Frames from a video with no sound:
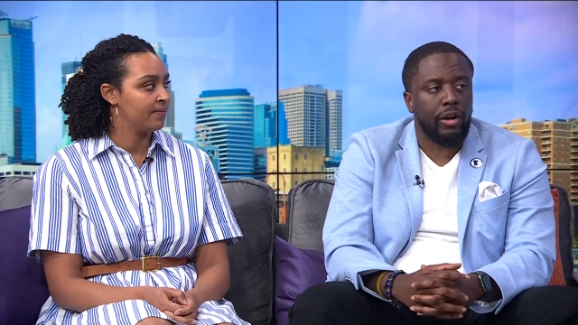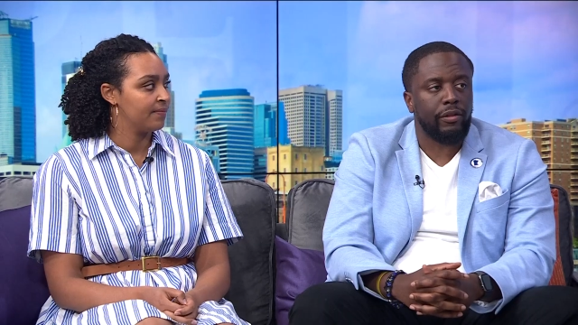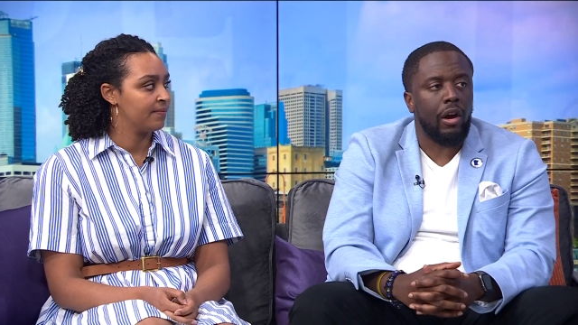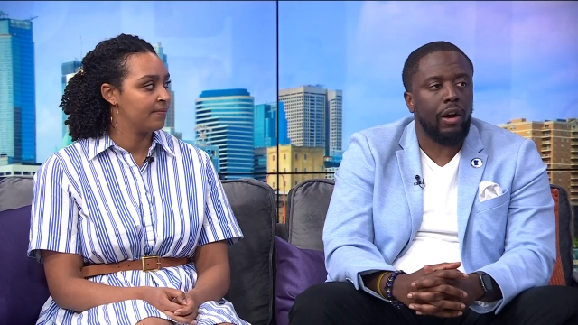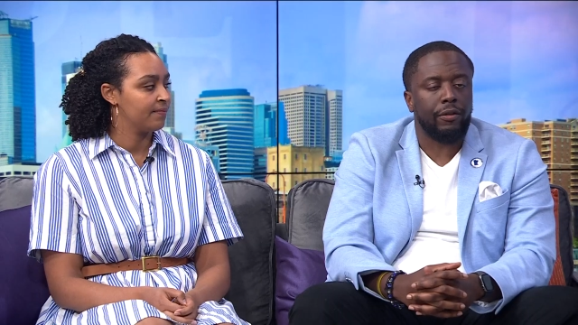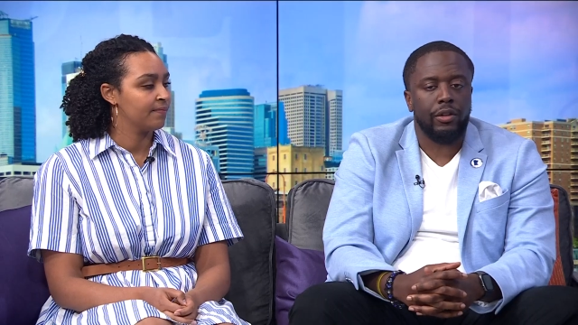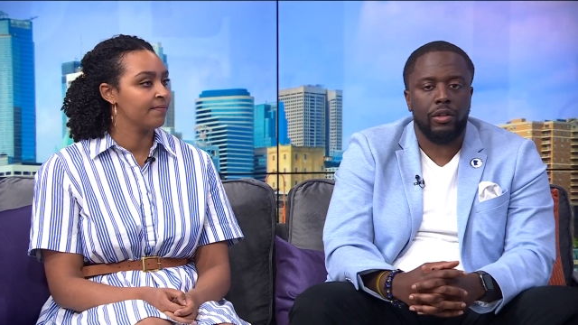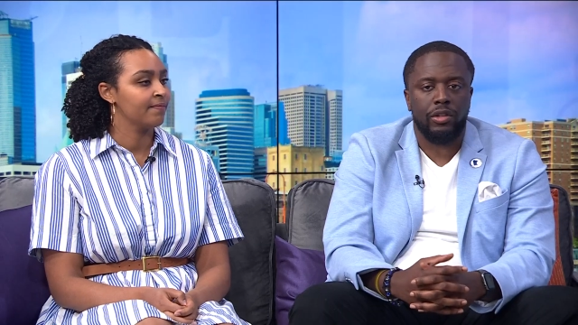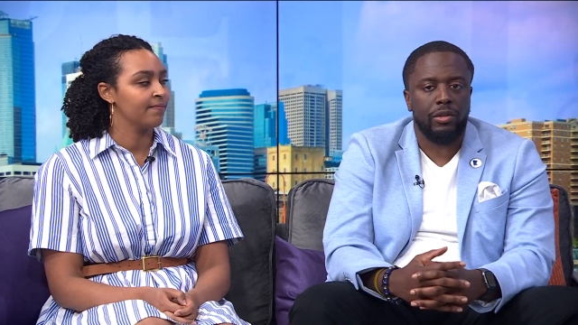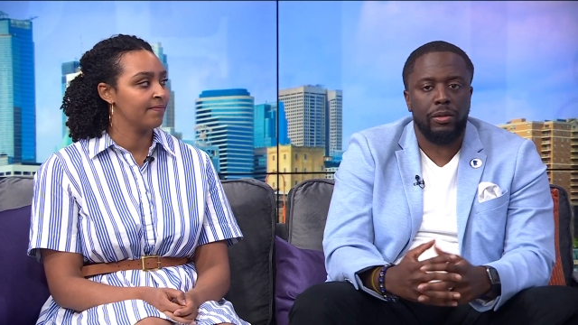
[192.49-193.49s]
Speaker 1: have to offer
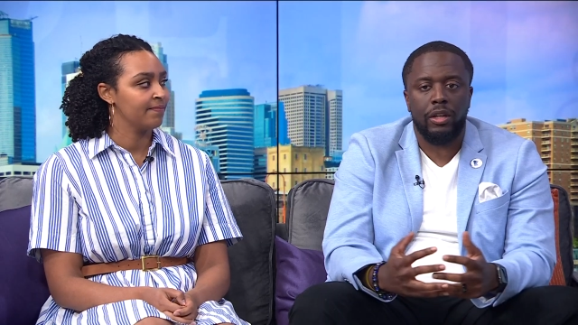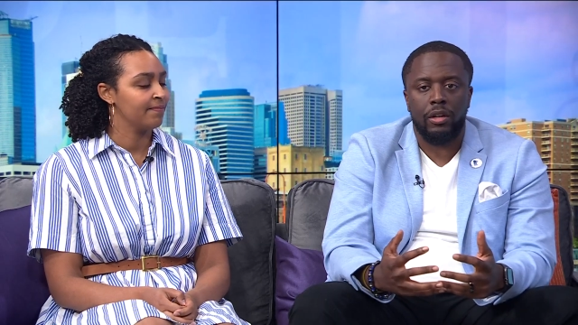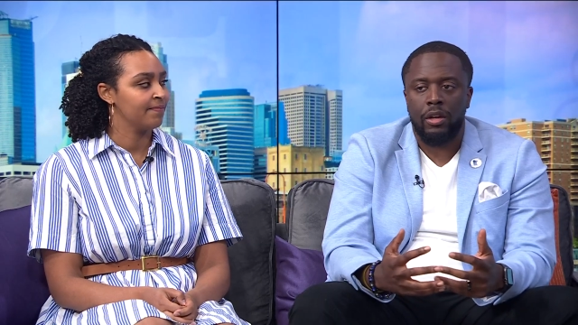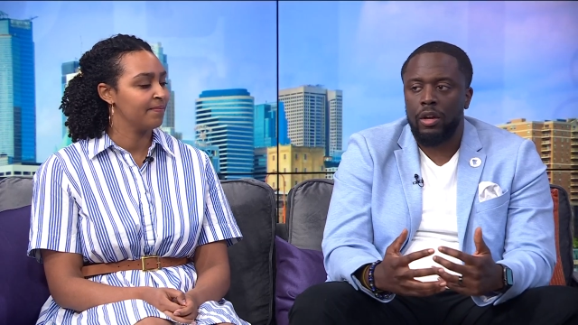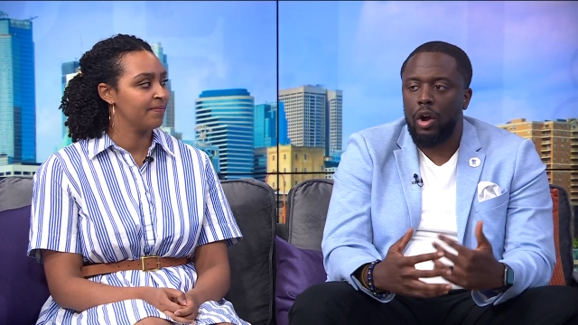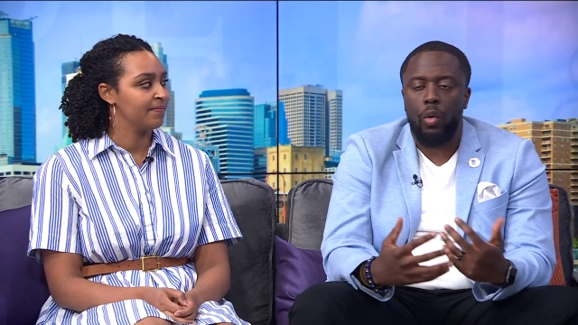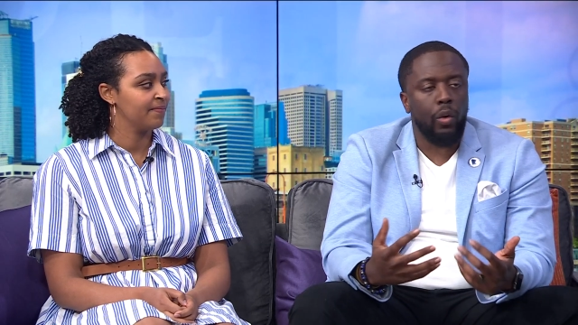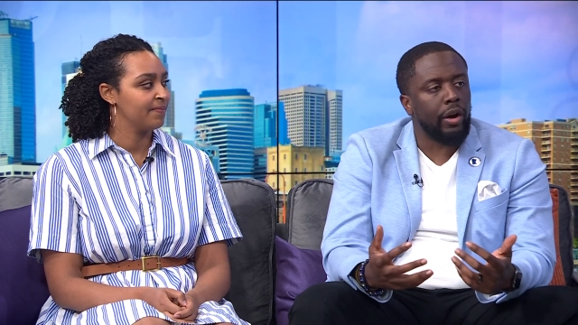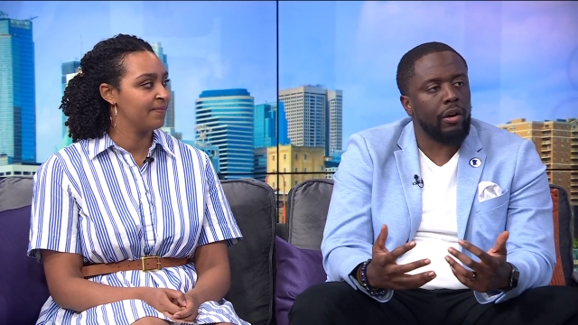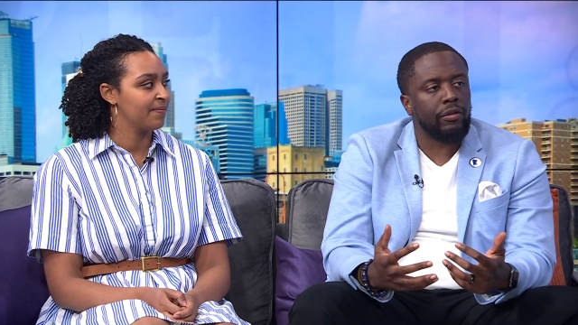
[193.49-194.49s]
so just being
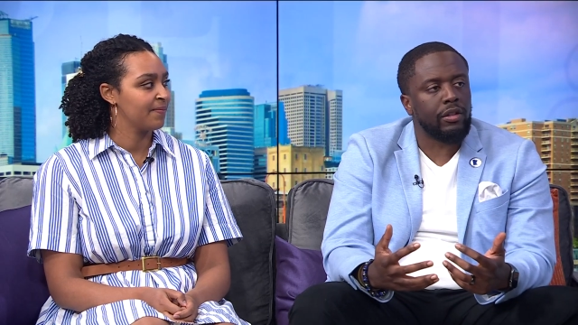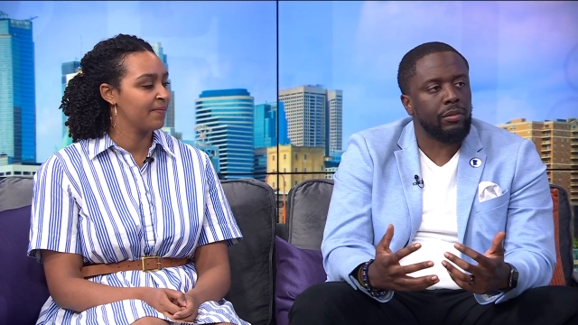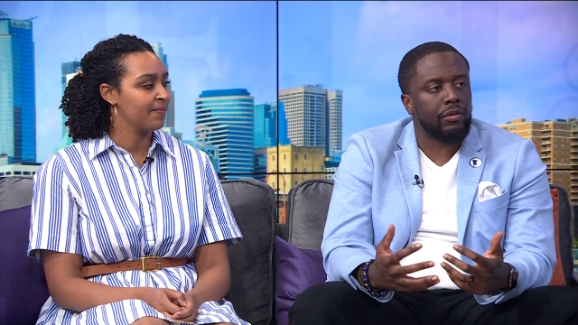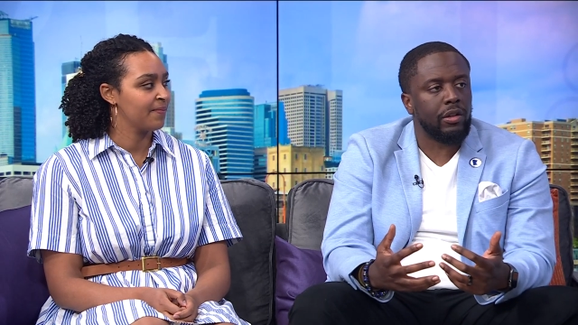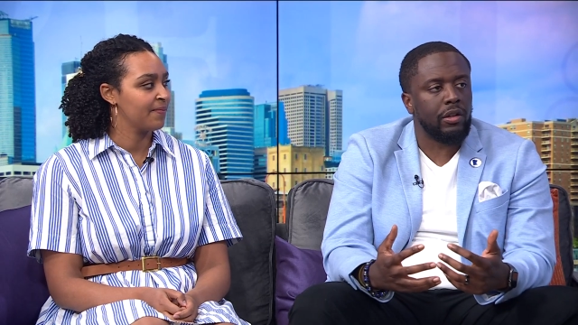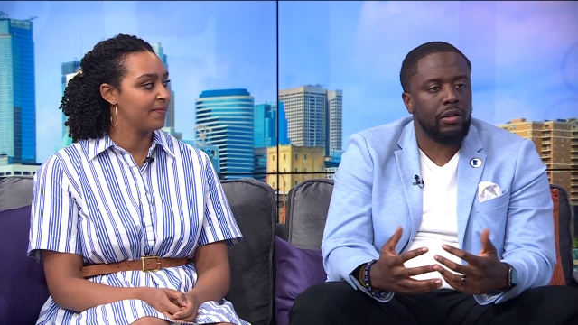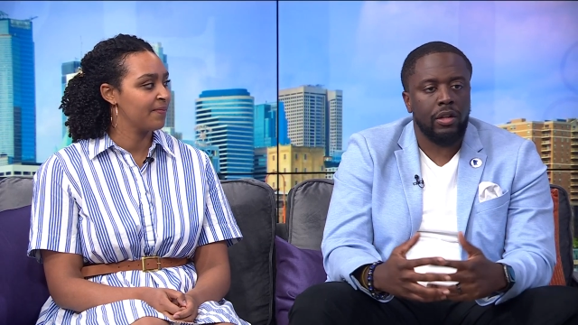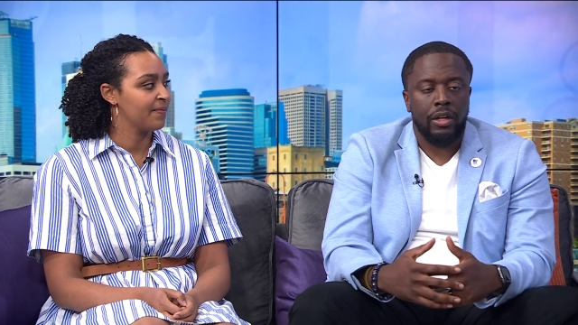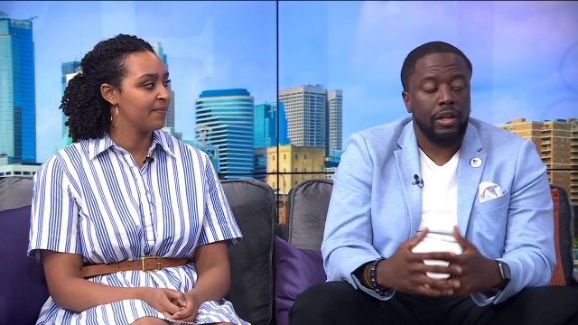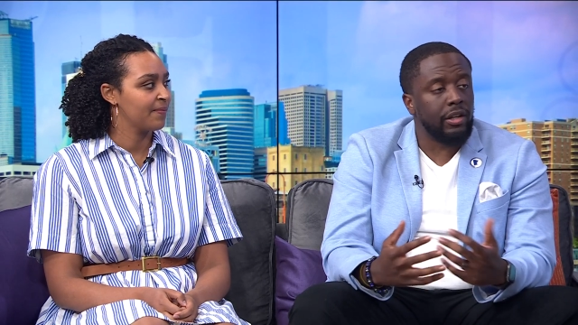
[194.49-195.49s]
aware of some of these
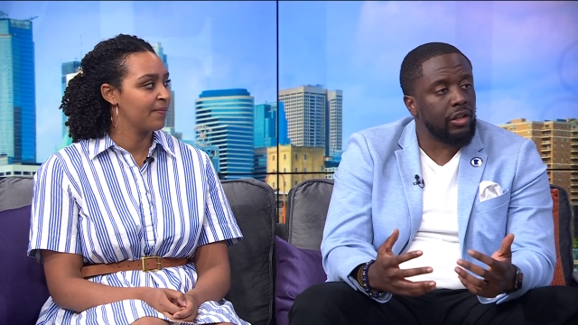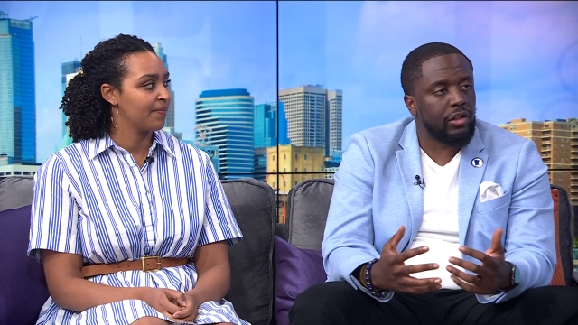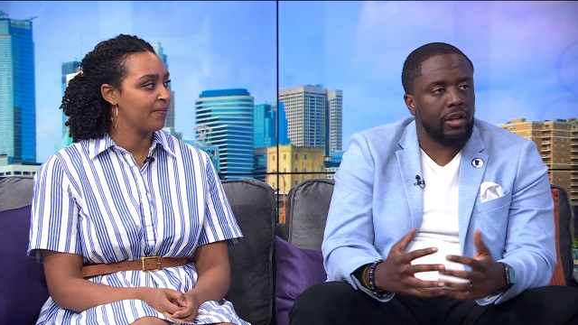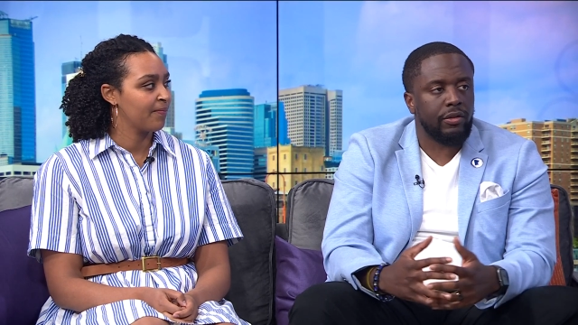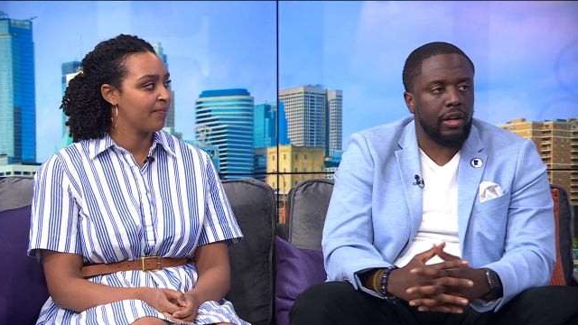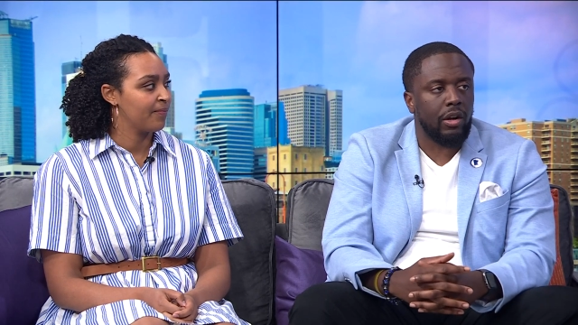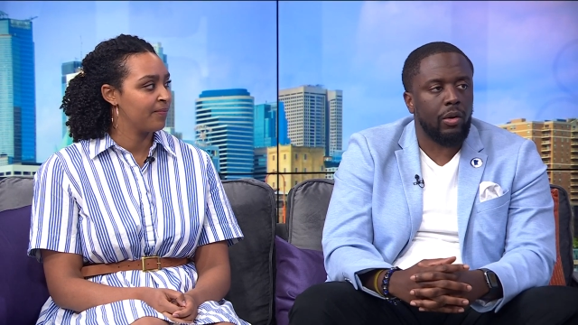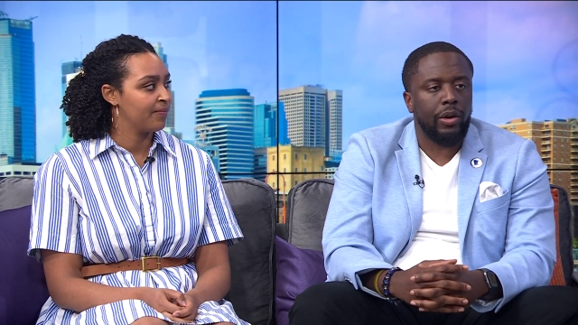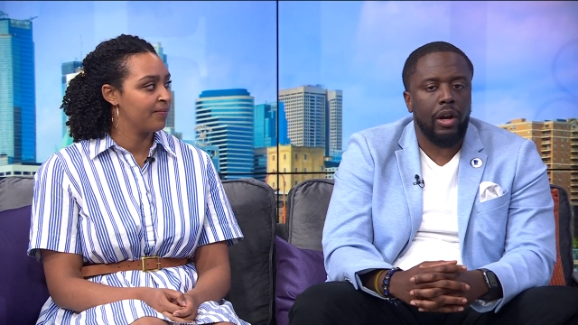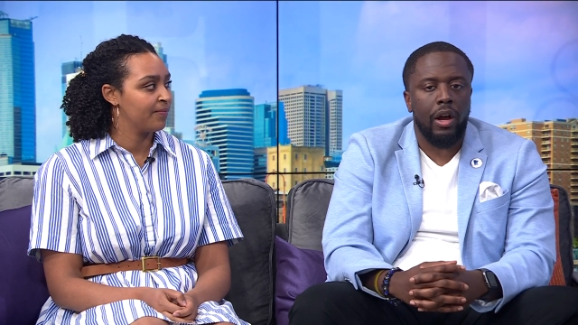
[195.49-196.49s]
initiatives that are
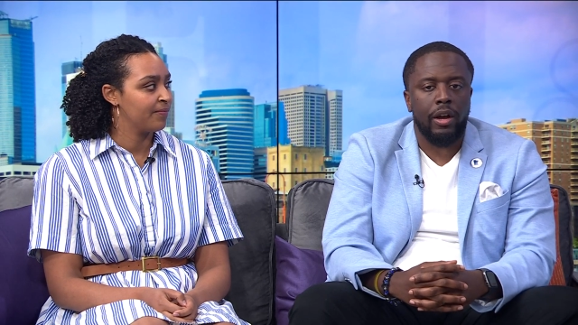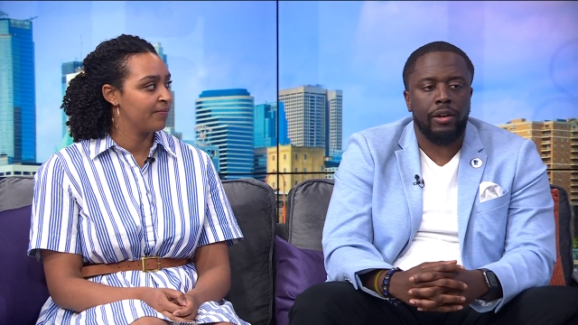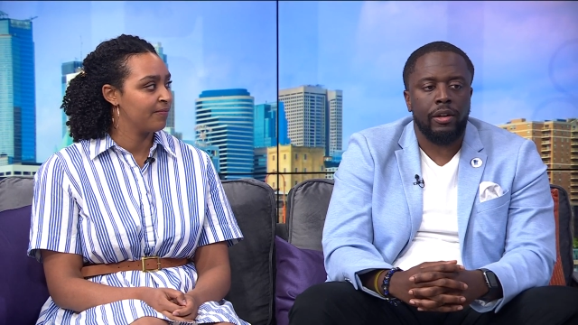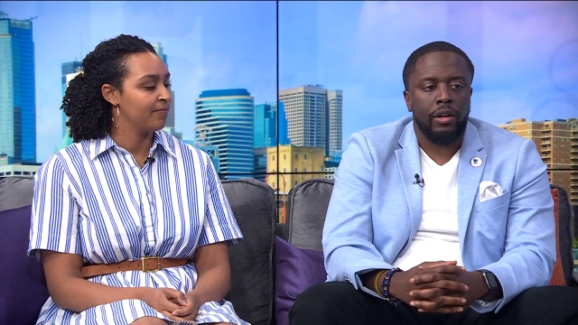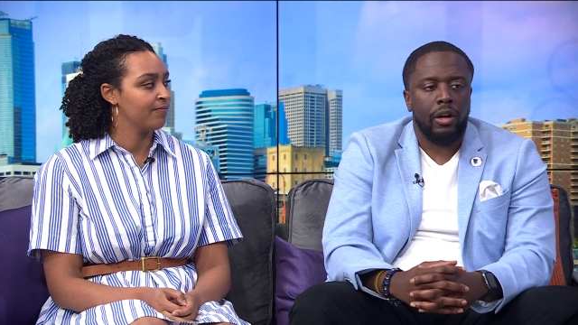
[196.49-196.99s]
going on